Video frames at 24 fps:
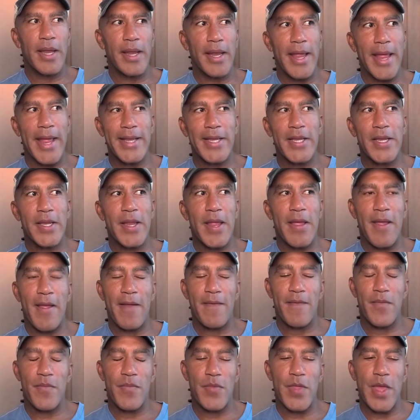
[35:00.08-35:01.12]
And, and
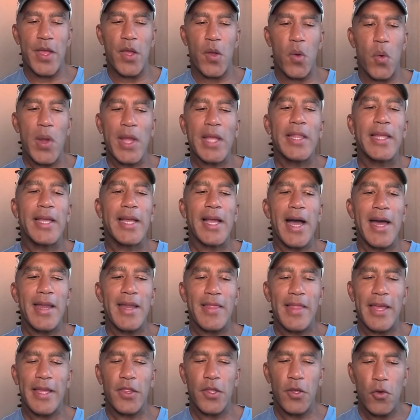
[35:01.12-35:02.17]
they quickly
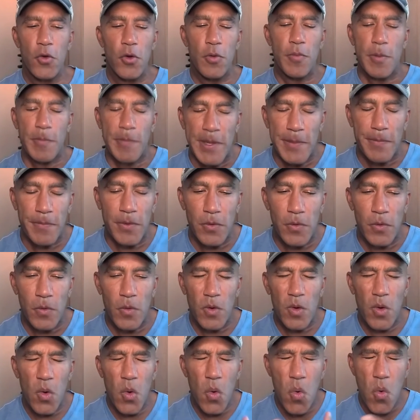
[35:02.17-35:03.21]
got it. Like the Uber
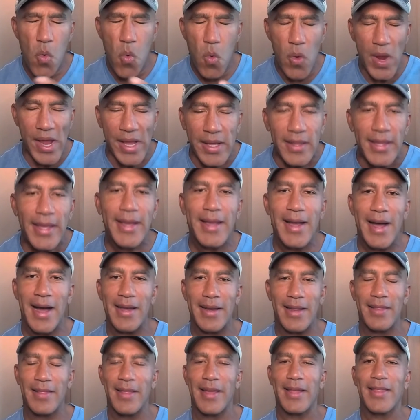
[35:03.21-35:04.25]
people quickly
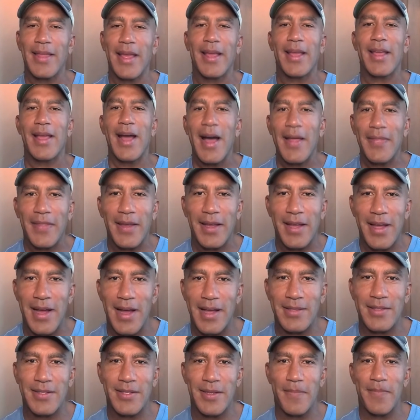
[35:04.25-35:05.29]
got it. Like they got the
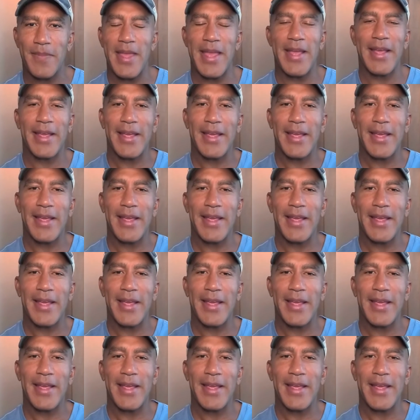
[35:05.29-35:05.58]
concept.